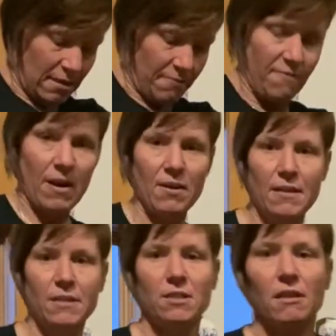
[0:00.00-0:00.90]
very
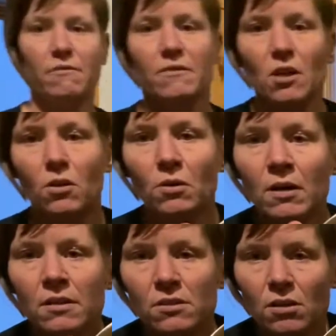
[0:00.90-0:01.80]
stiff dough,
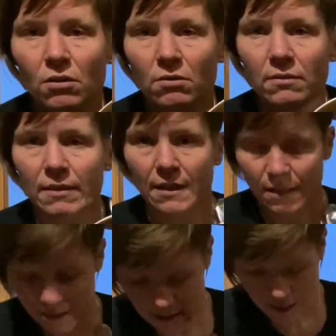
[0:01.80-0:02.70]
so there it
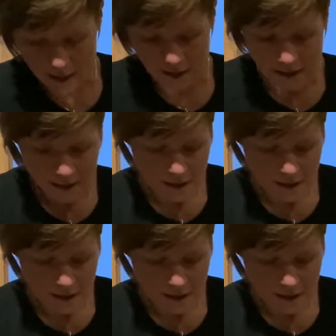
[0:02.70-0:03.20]
is there.